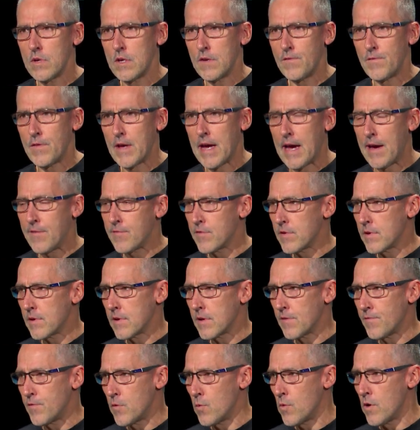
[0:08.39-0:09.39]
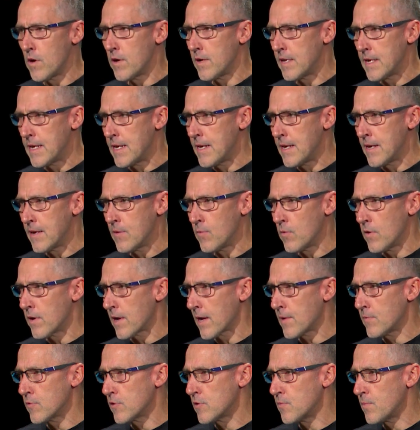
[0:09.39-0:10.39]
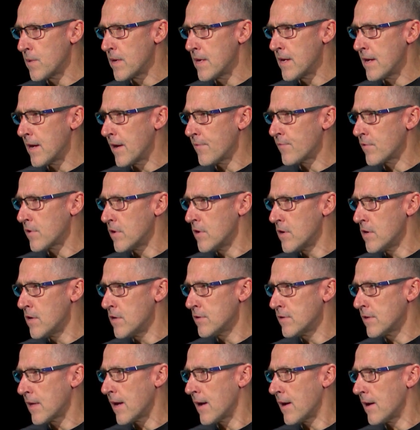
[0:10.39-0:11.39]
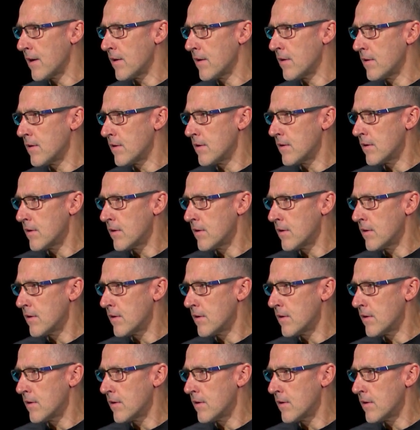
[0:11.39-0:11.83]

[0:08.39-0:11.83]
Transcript: if you haven't if you weren't here, weren't able to be, you haven't heard that,